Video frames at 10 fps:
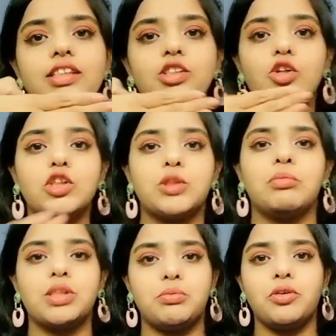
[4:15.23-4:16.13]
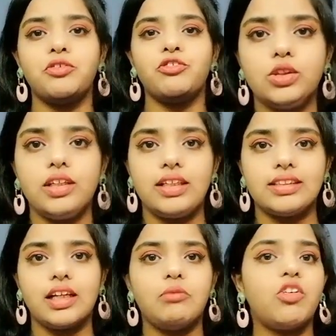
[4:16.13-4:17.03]
It is not much pro. So the
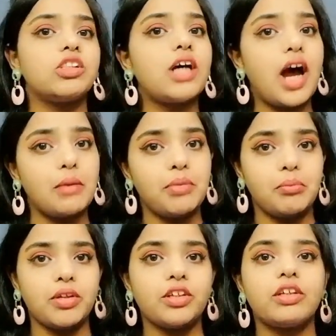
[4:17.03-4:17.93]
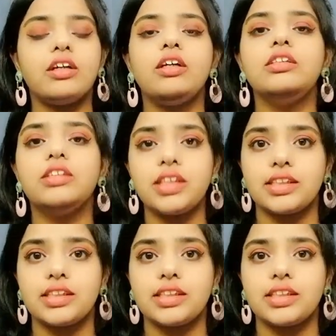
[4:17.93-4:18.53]
next claim was high pigmented colors.